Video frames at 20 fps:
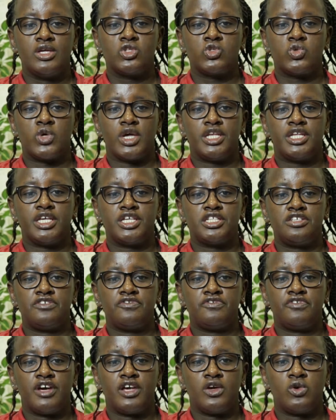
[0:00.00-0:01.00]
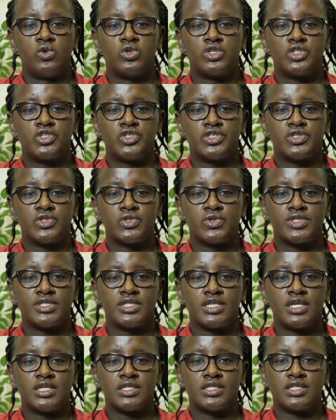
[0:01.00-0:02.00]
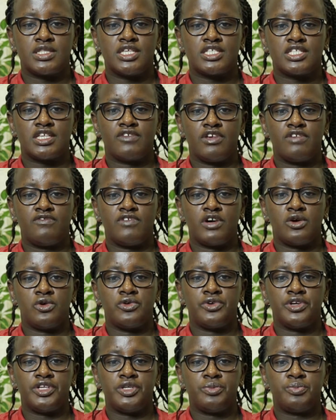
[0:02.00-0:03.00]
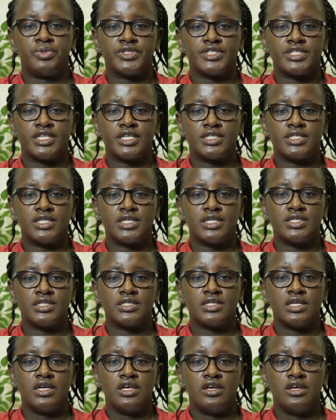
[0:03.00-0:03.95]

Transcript: to identify what resources the survivor already possesses,